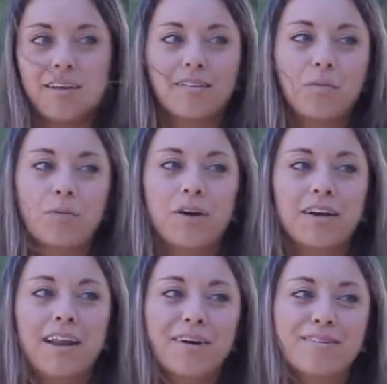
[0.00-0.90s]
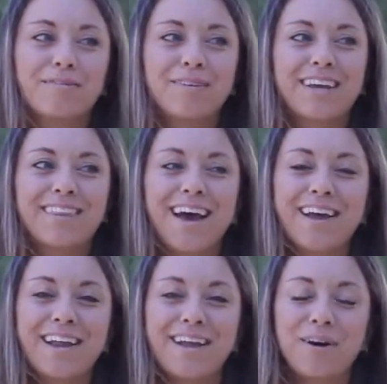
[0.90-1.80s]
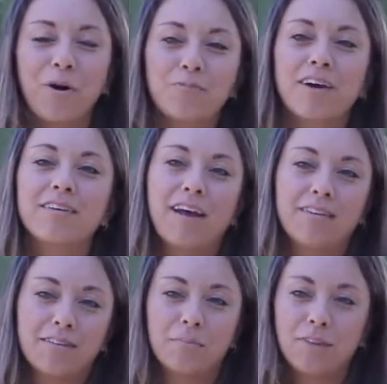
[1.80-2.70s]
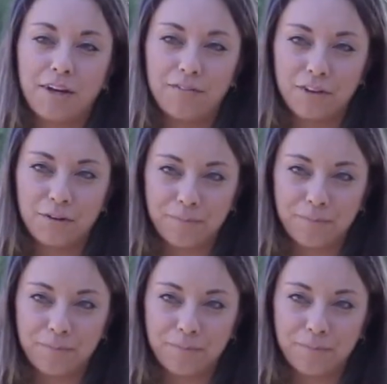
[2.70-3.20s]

someone pointed out to me that hope does ask something of you.